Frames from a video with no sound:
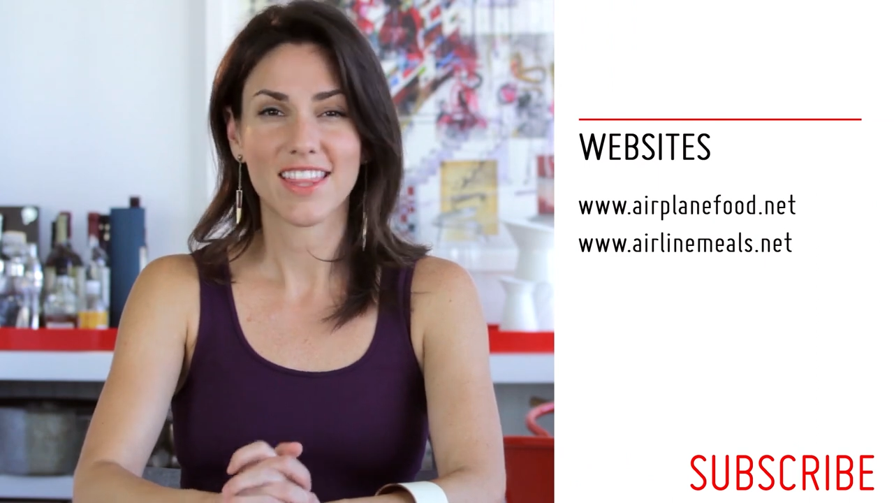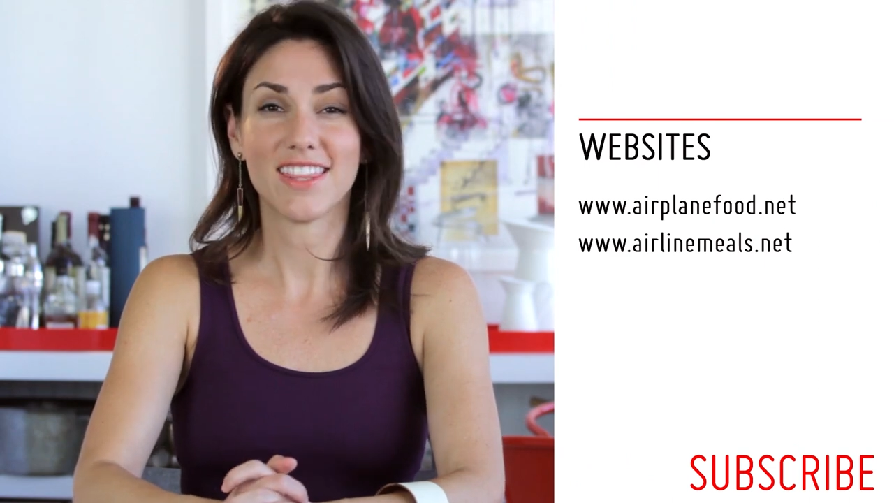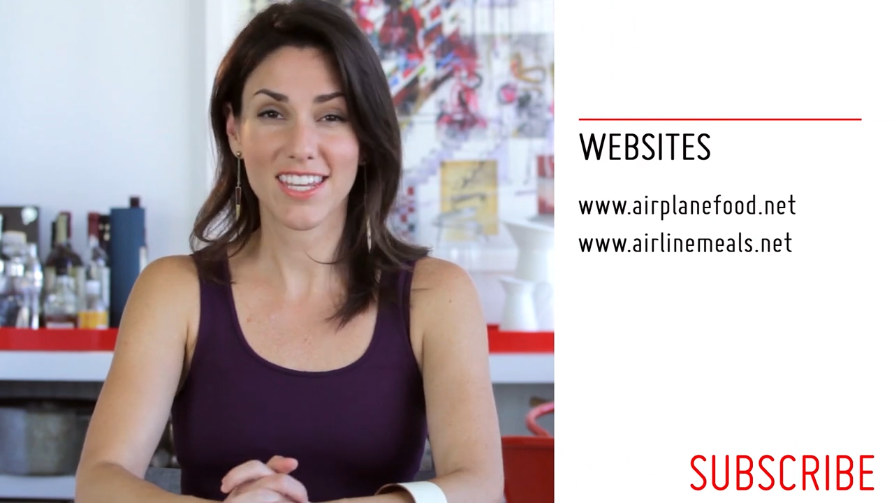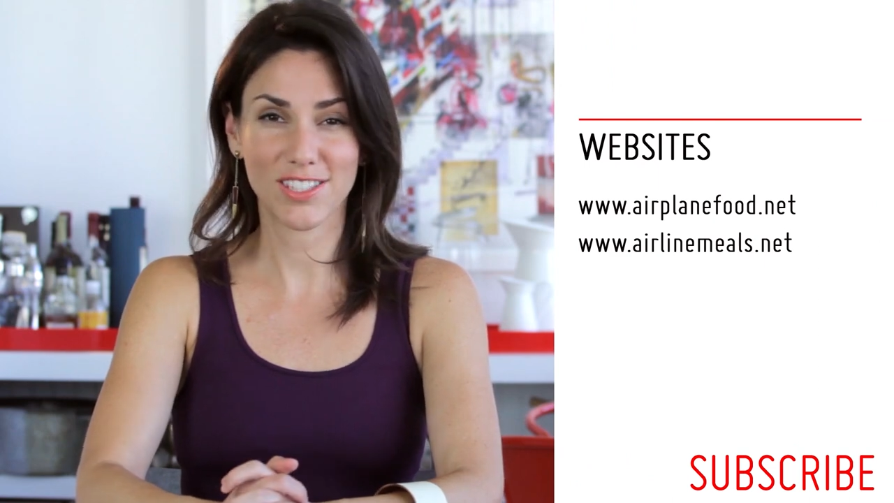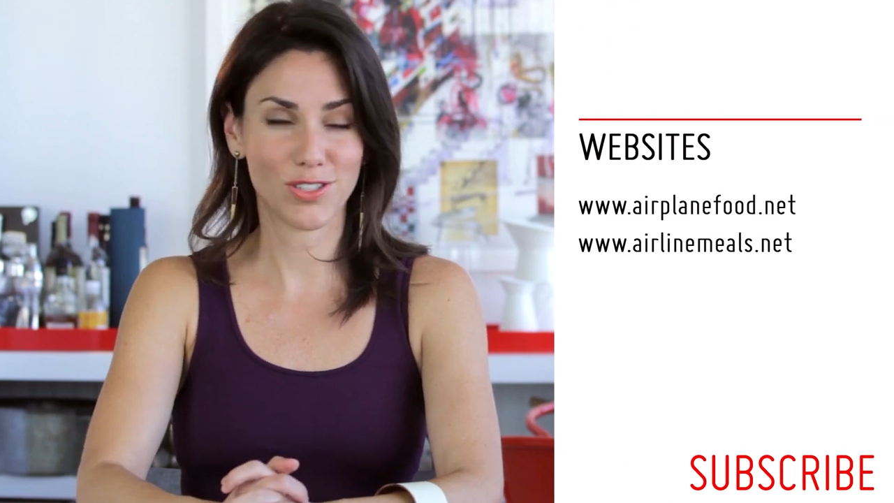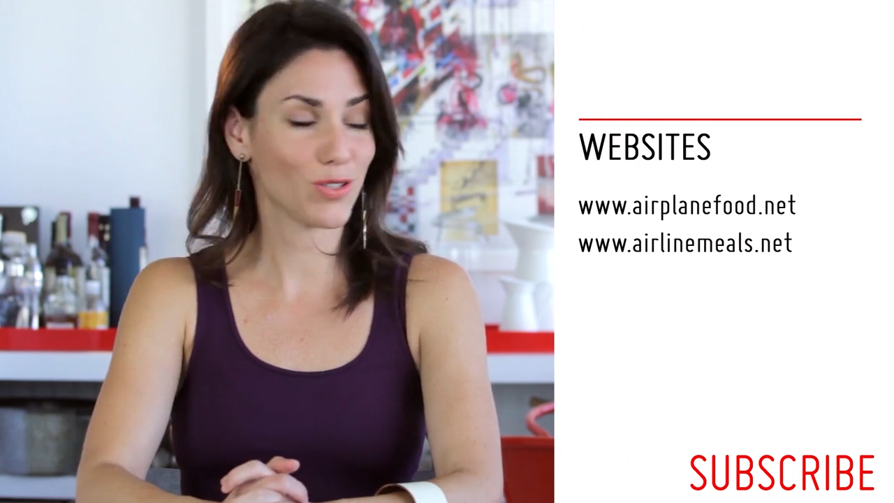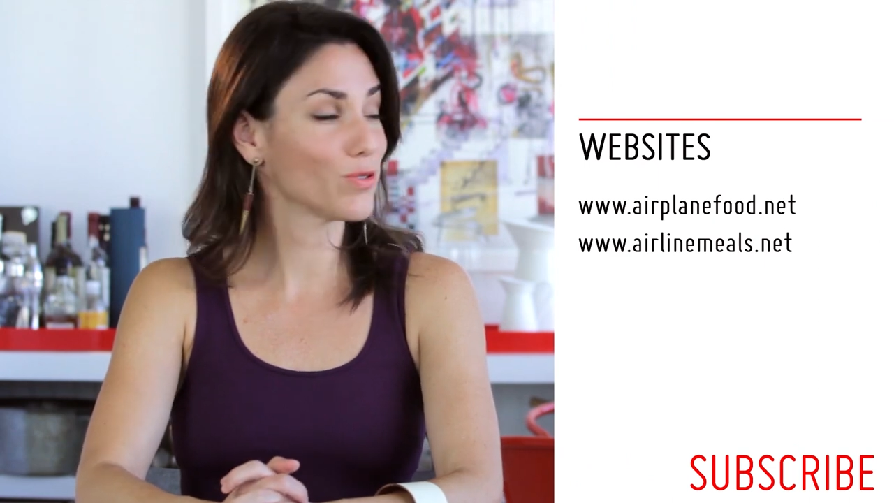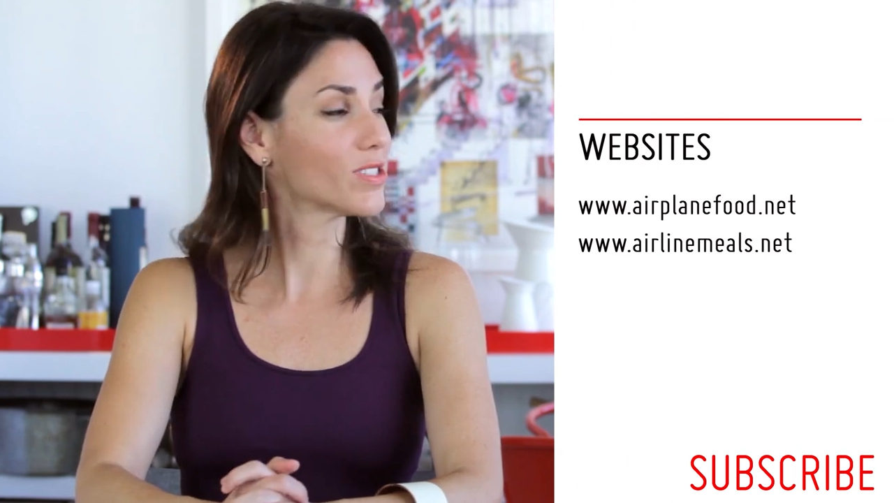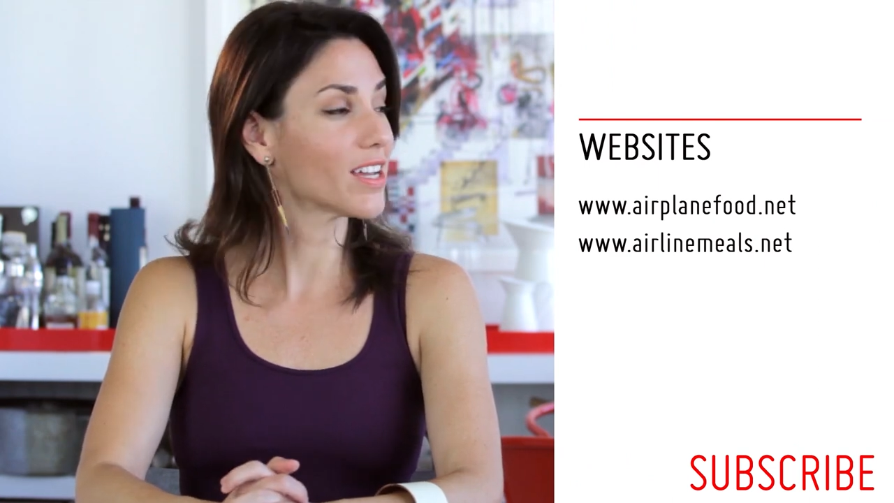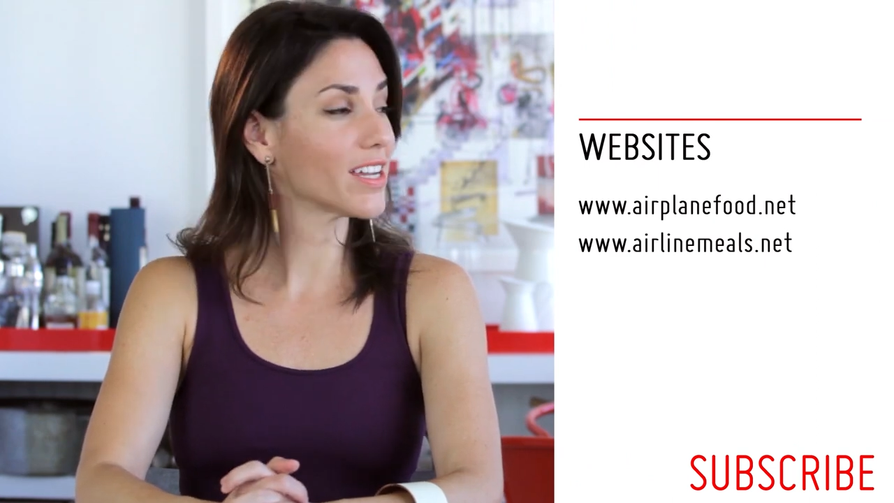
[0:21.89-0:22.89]
These
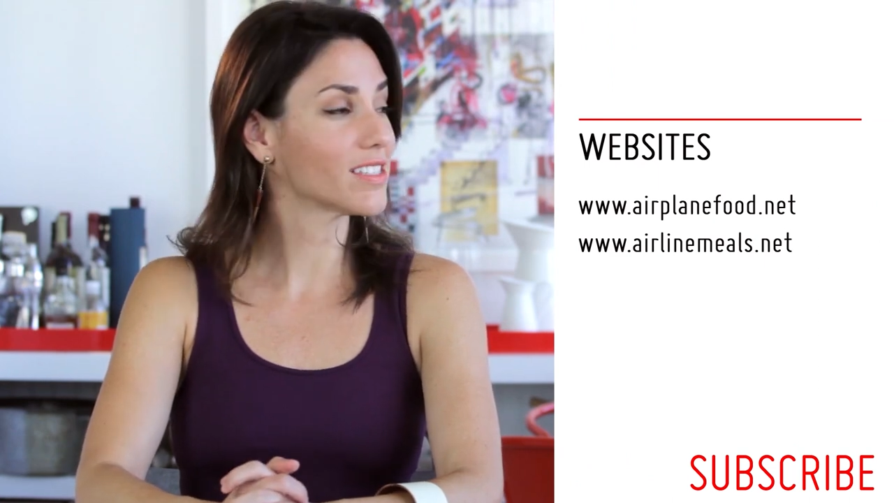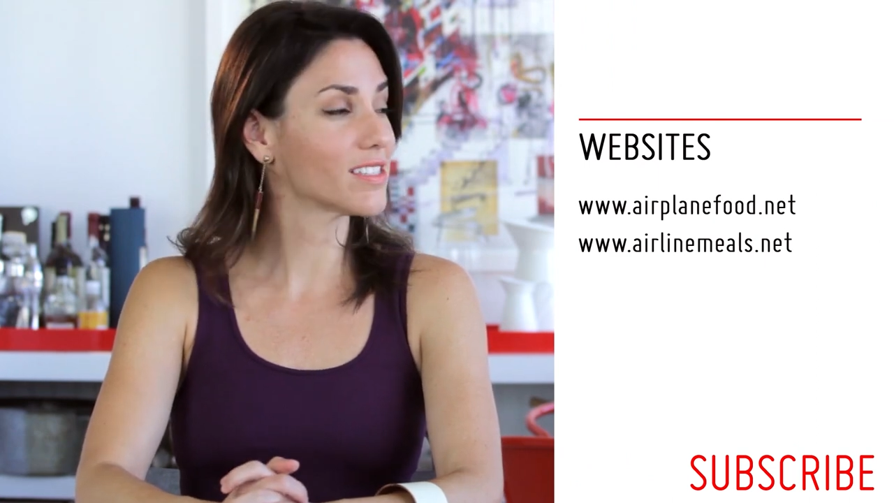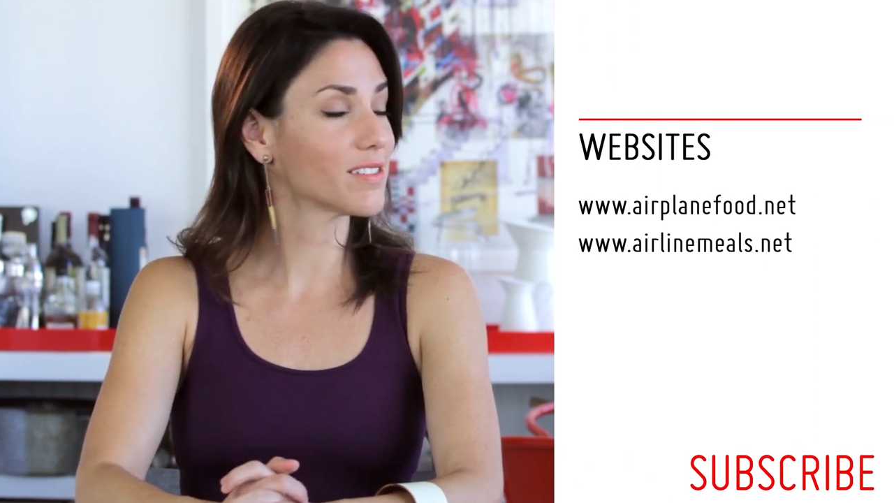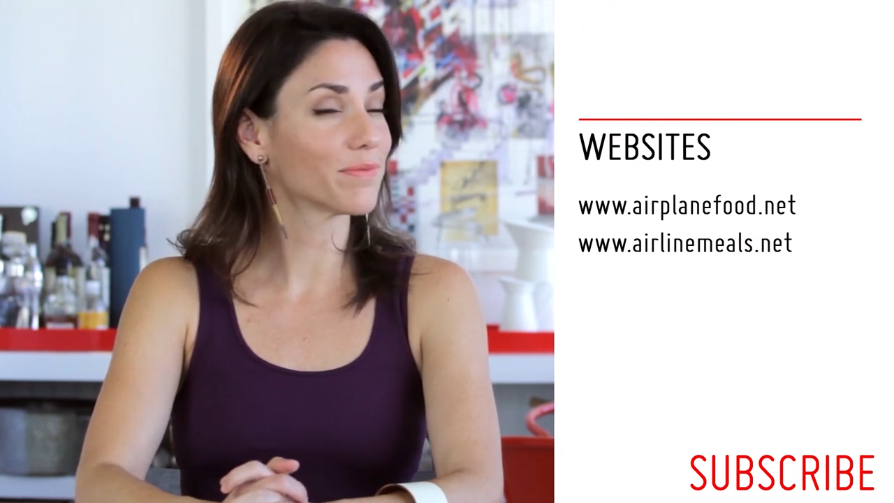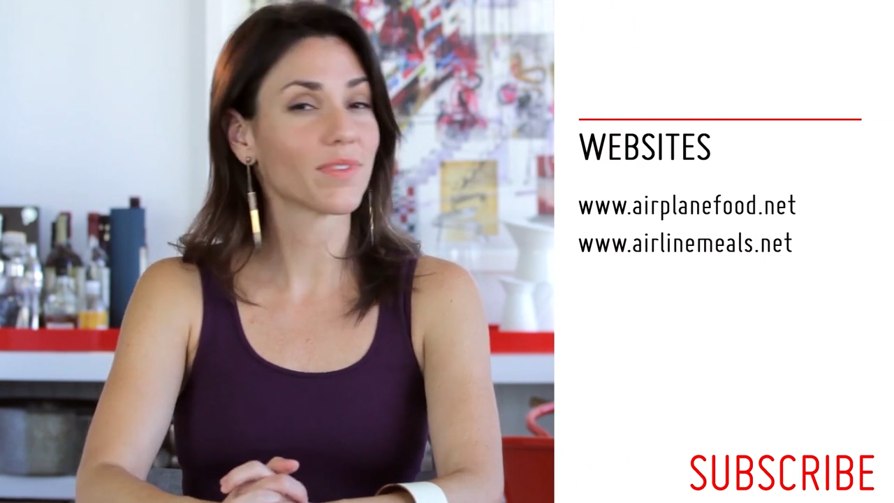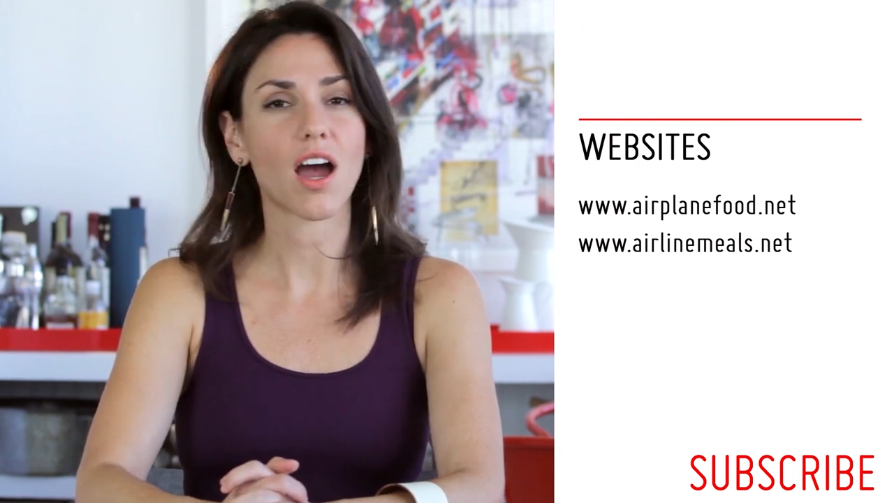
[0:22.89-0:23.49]
two sites